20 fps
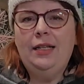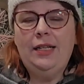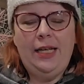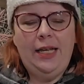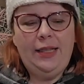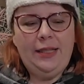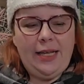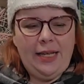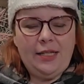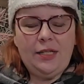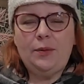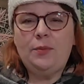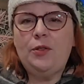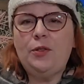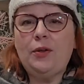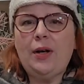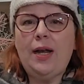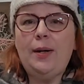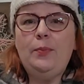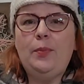hit that
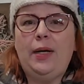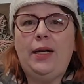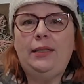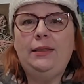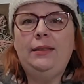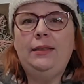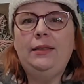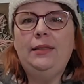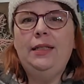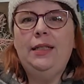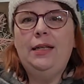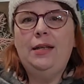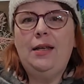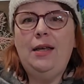subscribe button.